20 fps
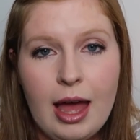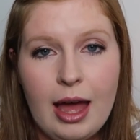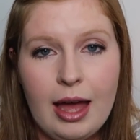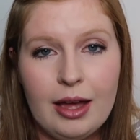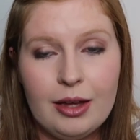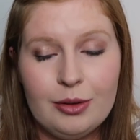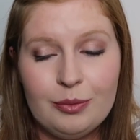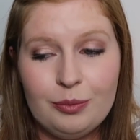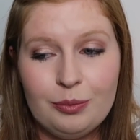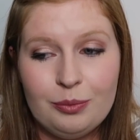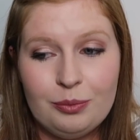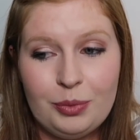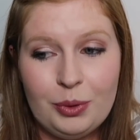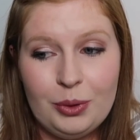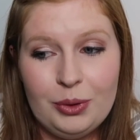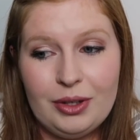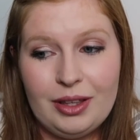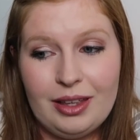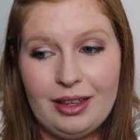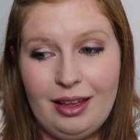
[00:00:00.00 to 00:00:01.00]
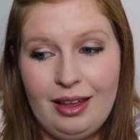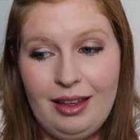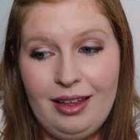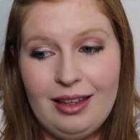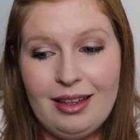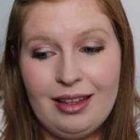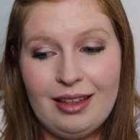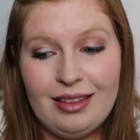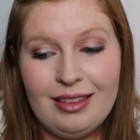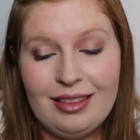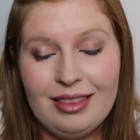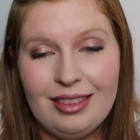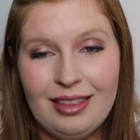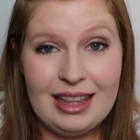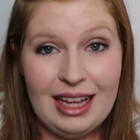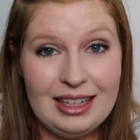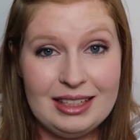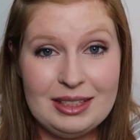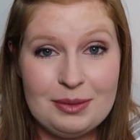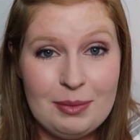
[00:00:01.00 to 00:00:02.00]
But yeah,
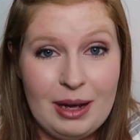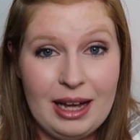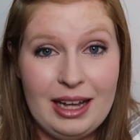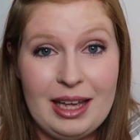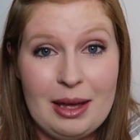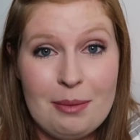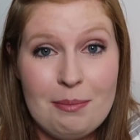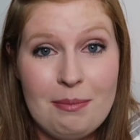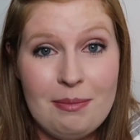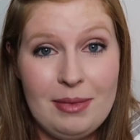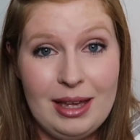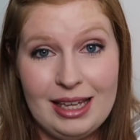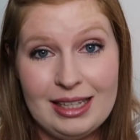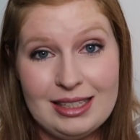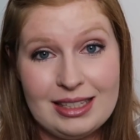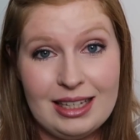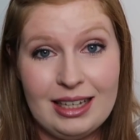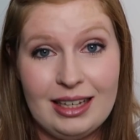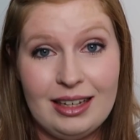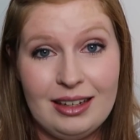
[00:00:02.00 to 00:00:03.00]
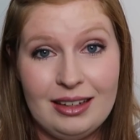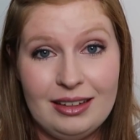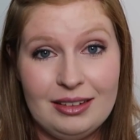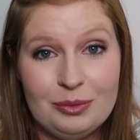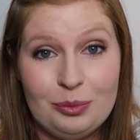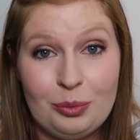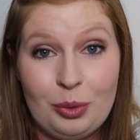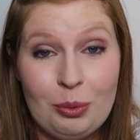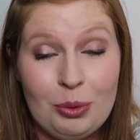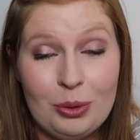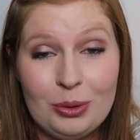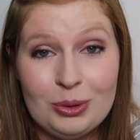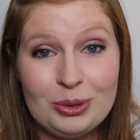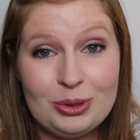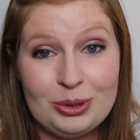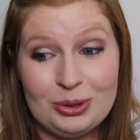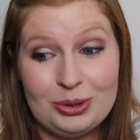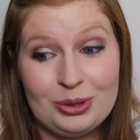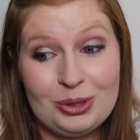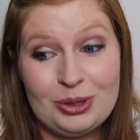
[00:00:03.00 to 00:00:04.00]
that is my amazing
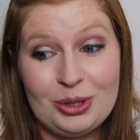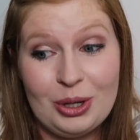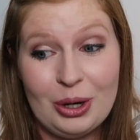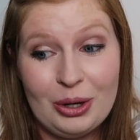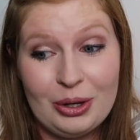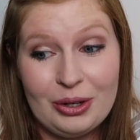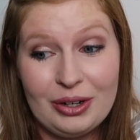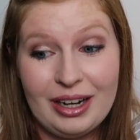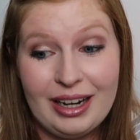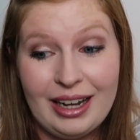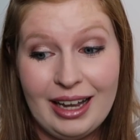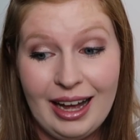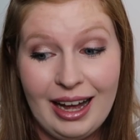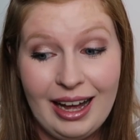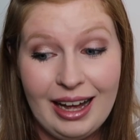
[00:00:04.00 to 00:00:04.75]
proposal story.